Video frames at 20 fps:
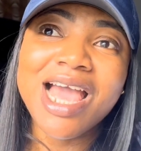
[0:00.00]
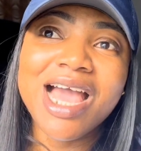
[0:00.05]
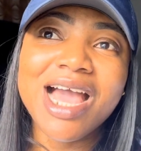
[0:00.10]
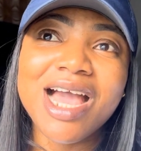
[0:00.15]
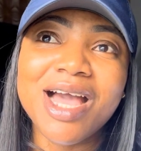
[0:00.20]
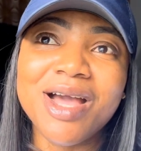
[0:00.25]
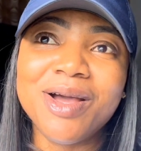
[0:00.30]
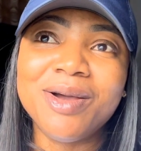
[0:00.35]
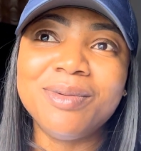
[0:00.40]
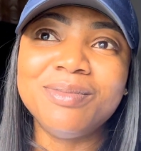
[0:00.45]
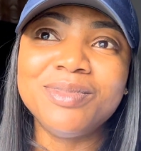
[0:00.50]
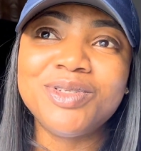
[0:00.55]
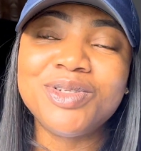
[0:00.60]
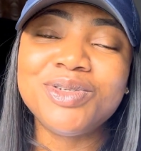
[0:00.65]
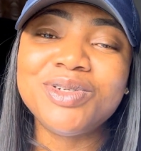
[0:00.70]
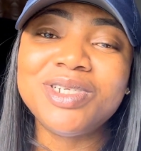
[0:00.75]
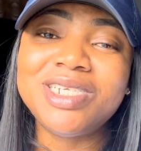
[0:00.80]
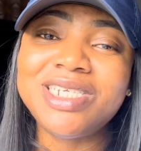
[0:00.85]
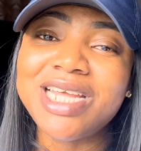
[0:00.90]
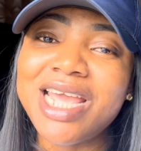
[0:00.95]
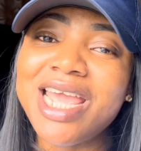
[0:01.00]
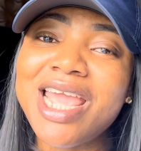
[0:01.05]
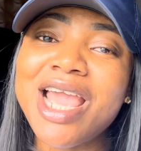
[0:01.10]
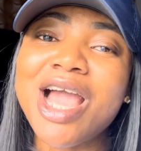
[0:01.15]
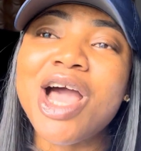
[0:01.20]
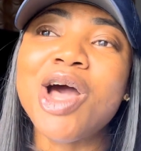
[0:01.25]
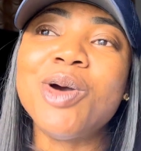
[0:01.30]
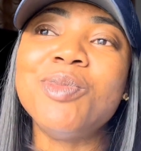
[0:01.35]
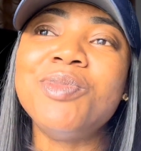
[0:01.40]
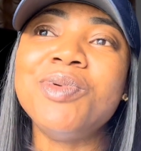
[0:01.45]
um, today
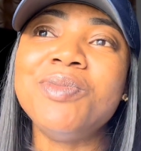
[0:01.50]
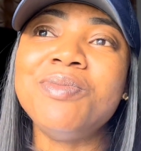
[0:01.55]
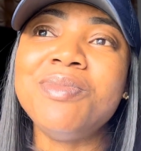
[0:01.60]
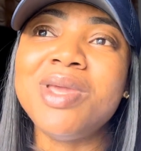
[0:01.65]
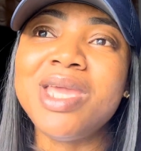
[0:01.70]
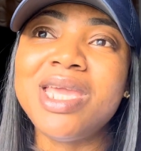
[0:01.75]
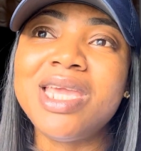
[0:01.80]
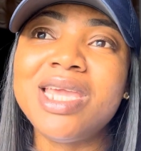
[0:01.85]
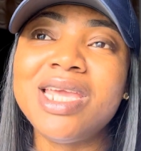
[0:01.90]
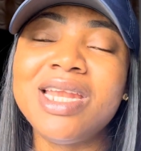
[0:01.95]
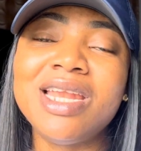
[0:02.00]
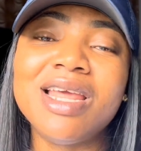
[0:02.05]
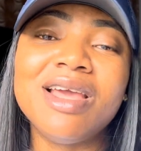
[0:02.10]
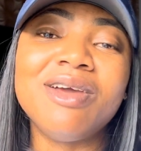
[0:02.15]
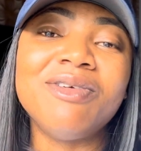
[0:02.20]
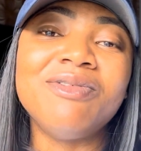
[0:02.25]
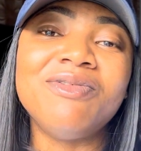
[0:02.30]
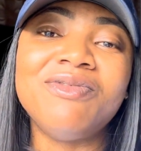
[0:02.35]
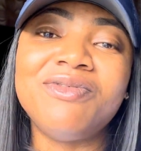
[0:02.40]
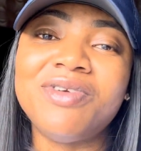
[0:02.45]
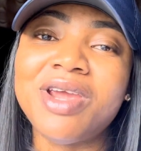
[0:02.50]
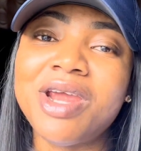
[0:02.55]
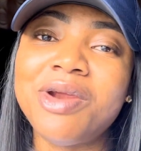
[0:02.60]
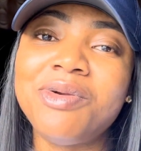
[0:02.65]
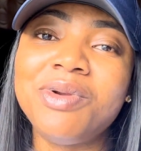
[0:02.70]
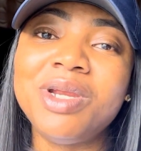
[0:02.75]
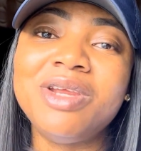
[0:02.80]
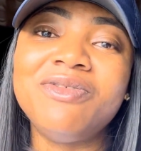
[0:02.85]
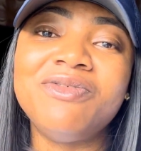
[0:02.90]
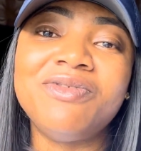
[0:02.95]
i'll be making a
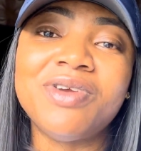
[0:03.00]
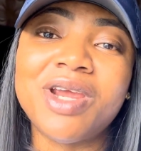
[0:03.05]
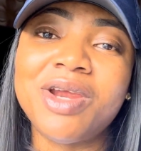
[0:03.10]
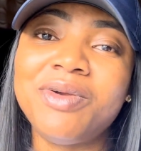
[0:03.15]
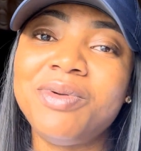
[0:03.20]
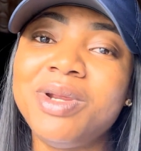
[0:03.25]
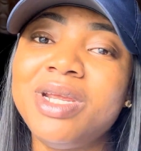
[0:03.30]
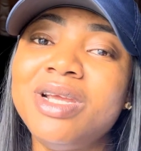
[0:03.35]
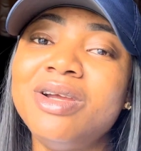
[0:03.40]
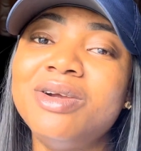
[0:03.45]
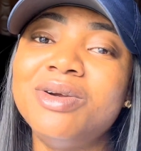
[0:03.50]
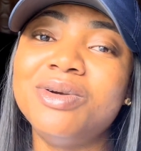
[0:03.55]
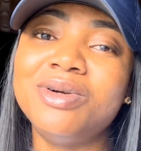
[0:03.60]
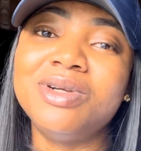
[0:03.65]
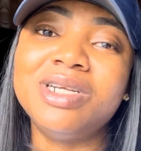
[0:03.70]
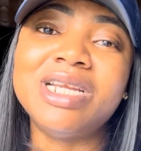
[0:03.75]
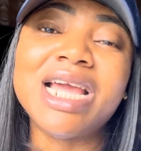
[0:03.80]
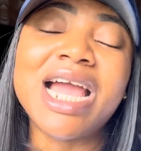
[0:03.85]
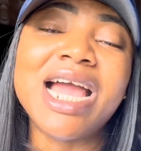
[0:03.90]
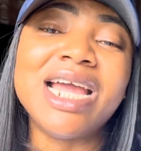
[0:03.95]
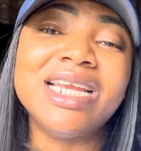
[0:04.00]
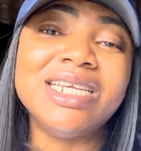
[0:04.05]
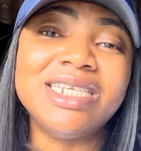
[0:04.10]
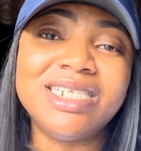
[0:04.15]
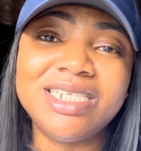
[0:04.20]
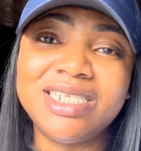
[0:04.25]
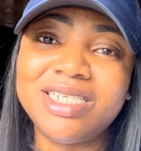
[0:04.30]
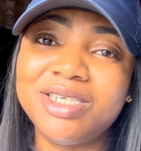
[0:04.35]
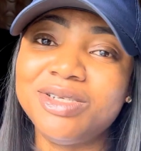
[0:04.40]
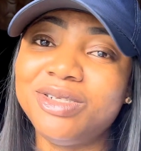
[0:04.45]
very very good and
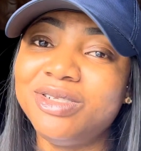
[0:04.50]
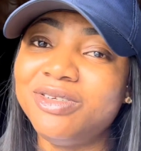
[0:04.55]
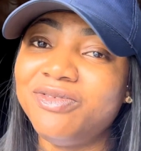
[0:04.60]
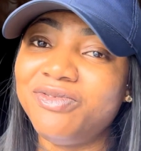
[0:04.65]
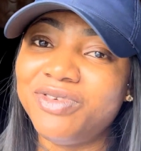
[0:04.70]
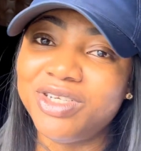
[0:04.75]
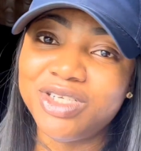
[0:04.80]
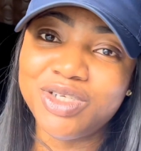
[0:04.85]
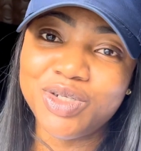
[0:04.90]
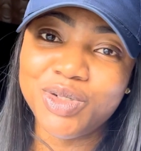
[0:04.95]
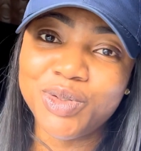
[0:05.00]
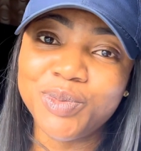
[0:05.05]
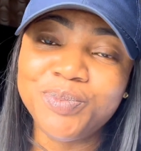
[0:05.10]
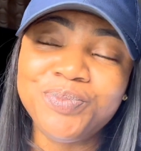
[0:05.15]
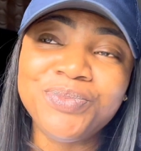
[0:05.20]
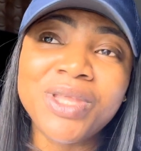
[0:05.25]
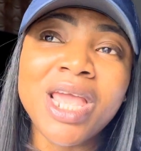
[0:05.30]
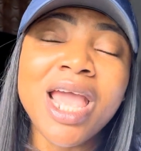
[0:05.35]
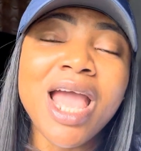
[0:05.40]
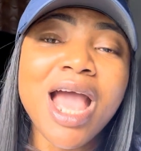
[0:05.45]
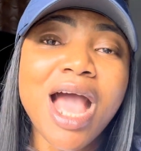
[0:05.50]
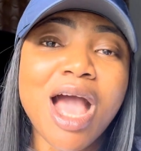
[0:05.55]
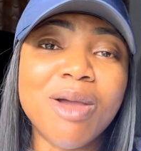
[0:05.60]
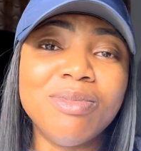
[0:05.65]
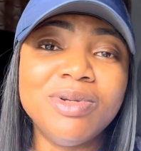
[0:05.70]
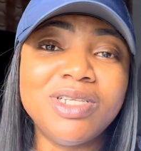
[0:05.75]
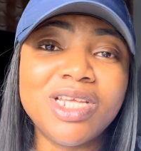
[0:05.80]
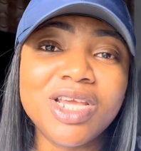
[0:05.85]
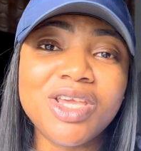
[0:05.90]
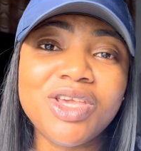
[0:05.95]
detailed video i'll
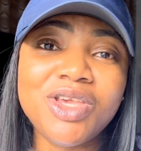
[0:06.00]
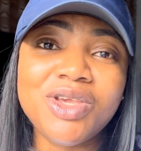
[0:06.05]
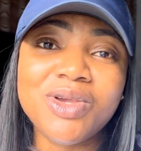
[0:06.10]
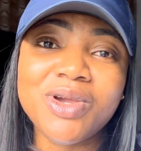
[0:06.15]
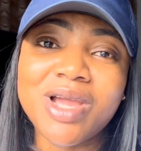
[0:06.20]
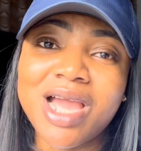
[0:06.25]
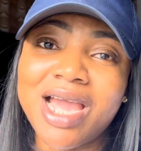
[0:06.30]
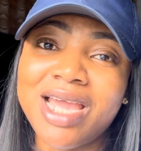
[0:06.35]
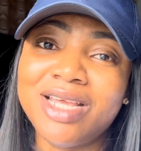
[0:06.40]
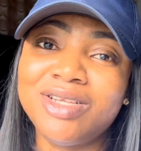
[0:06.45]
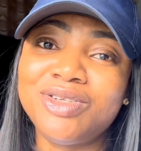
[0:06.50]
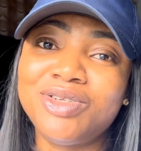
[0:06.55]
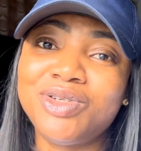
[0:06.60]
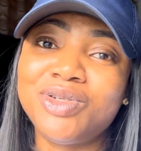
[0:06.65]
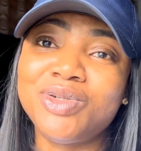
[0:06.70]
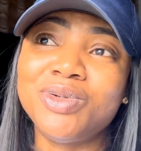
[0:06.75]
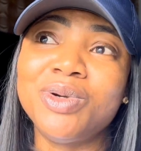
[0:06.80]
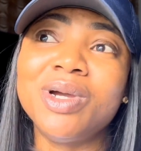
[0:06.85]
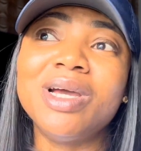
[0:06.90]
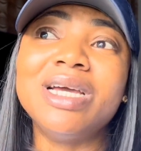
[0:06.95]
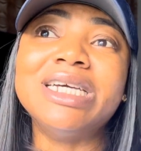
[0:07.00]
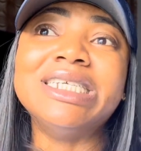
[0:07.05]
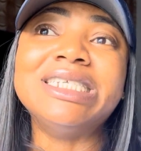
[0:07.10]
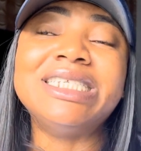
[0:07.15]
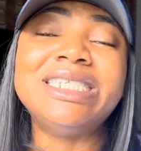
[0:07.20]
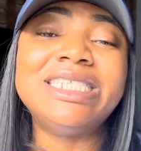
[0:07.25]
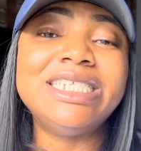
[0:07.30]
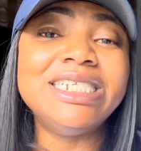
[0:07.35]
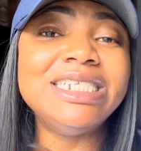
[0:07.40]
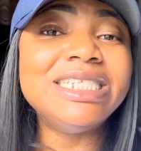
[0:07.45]
be taking you guys to a
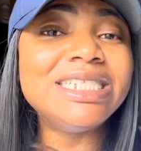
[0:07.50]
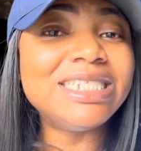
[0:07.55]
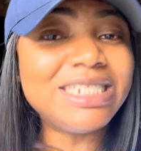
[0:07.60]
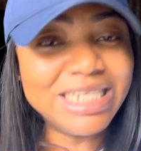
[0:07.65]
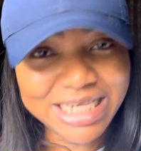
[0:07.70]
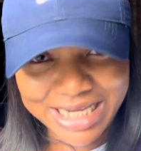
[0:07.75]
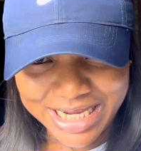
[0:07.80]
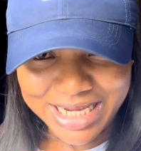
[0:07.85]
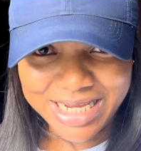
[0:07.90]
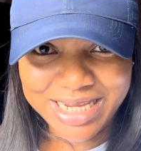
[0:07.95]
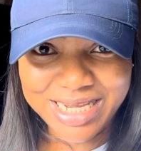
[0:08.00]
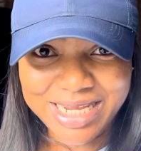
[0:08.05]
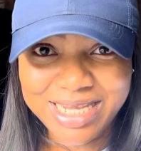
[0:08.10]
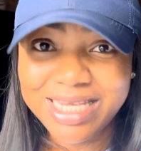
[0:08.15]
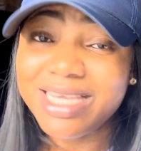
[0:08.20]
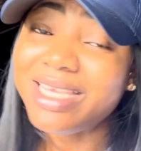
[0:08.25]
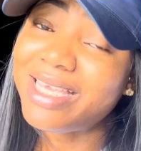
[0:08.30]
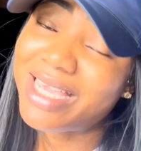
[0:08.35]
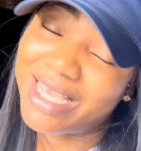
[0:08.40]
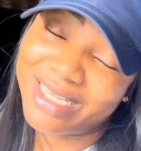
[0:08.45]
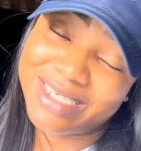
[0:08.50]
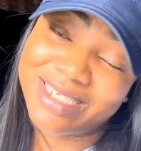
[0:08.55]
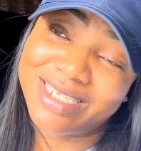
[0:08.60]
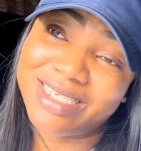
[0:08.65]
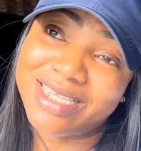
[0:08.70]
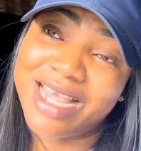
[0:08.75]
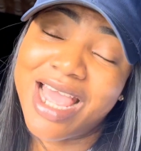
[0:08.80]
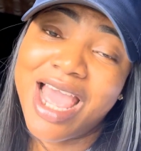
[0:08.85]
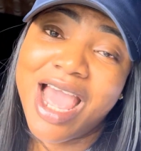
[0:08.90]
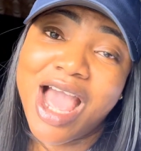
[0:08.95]
city
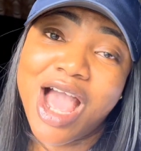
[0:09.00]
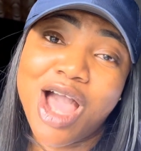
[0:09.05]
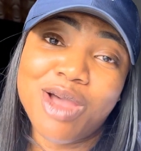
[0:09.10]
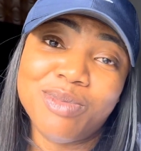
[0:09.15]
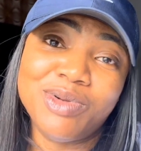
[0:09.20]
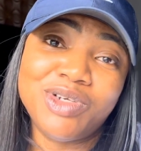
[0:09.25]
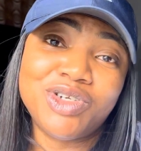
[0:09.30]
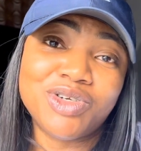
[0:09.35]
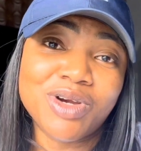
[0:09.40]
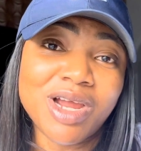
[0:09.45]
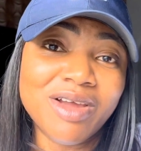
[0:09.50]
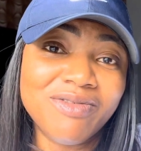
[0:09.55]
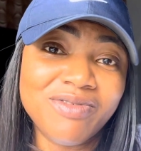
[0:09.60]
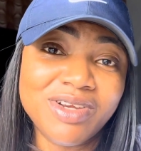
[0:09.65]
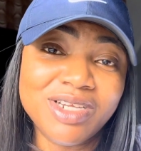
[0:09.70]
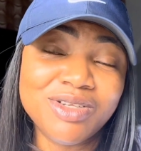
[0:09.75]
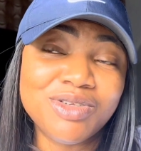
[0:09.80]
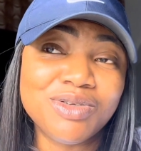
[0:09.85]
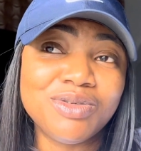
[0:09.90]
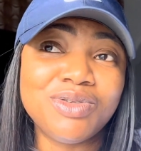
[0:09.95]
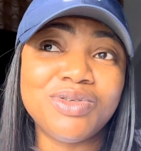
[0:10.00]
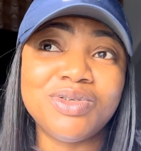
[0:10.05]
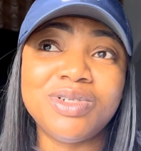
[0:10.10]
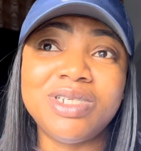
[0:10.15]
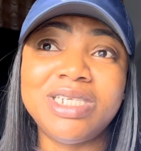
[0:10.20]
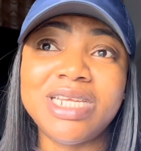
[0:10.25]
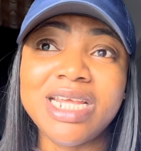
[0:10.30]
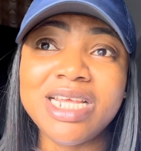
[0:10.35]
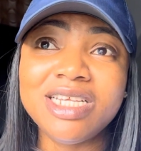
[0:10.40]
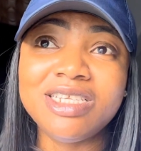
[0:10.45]
yes i'll be traveling so
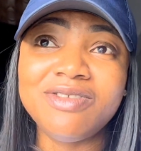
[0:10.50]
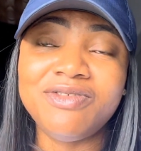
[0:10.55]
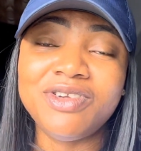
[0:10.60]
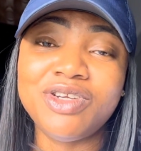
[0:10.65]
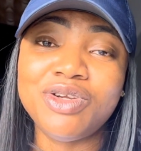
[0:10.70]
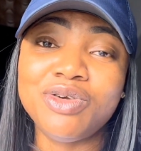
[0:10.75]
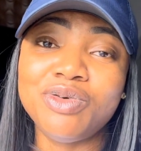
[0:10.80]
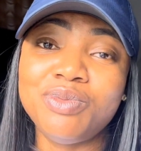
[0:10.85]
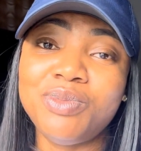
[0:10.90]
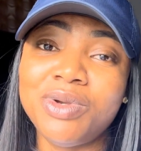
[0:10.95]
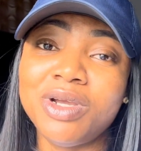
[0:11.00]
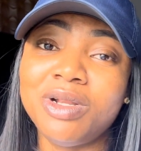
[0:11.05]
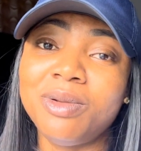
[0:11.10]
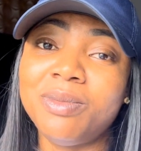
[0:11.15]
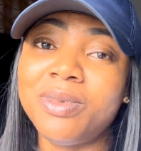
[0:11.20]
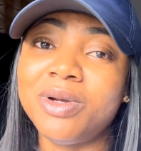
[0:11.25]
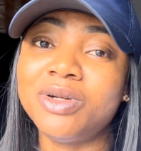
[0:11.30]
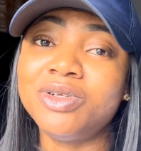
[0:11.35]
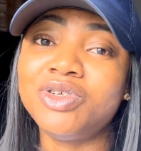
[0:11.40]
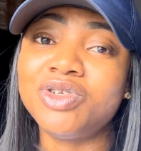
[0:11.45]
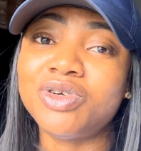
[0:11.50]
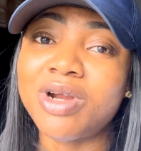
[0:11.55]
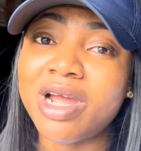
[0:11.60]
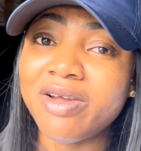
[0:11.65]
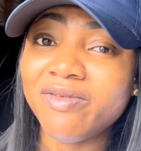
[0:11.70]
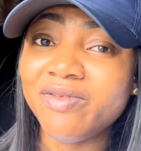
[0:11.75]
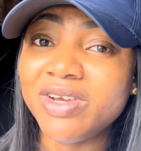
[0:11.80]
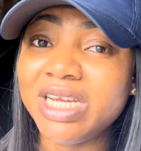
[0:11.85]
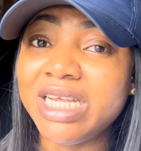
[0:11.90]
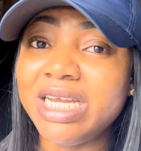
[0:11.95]
today's video will be all about
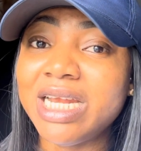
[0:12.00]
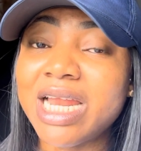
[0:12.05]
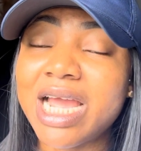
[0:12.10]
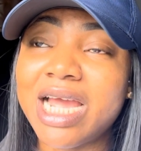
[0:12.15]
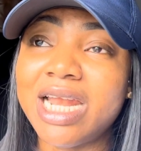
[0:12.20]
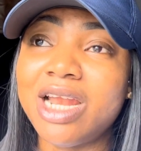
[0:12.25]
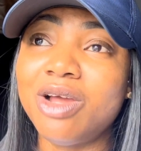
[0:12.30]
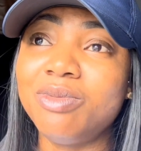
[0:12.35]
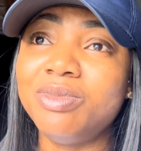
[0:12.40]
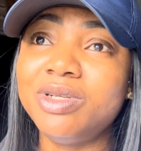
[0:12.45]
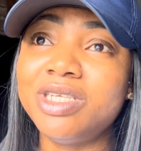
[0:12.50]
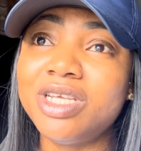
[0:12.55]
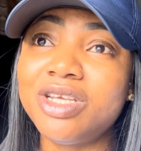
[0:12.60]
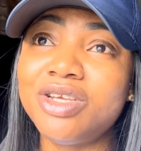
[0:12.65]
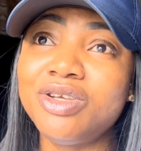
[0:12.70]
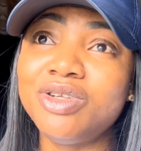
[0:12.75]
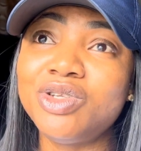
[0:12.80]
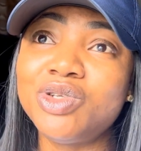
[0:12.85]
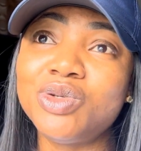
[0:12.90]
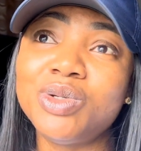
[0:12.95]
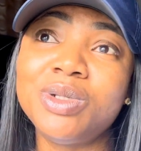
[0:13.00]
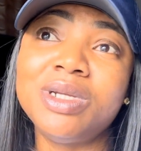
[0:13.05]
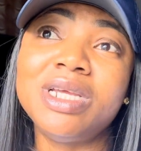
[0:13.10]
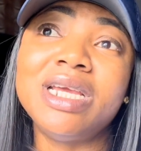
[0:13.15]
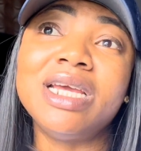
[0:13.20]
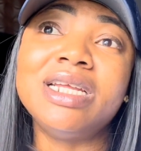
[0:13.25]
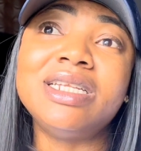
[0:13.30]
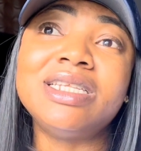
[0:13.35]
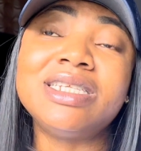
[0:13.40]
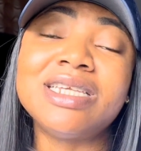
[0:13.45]
traveling and i'll be taking to
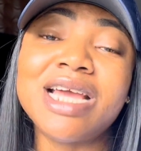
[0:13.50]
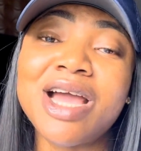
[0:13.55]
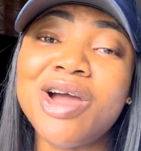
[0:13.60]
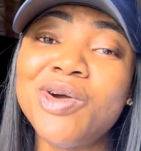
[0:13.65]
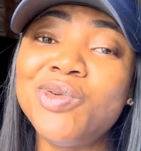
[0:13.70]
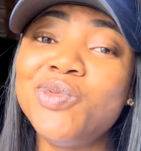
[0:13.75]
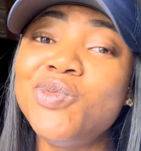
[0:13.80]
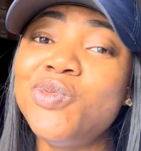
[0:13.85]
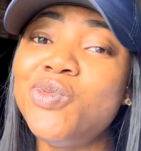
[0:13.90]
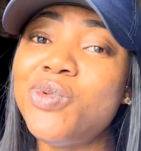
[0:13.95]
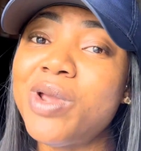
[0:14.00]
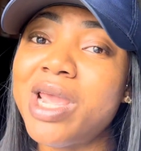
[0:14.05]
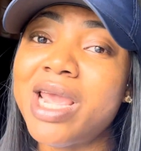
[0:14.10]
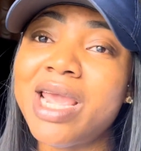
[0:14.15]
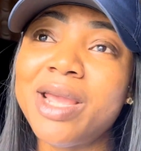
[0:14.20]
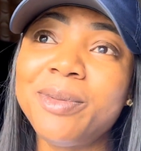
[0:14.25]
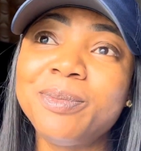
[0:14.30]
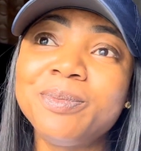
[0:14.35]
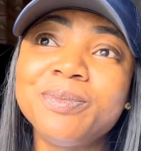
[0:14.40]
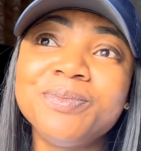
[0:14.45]
a town where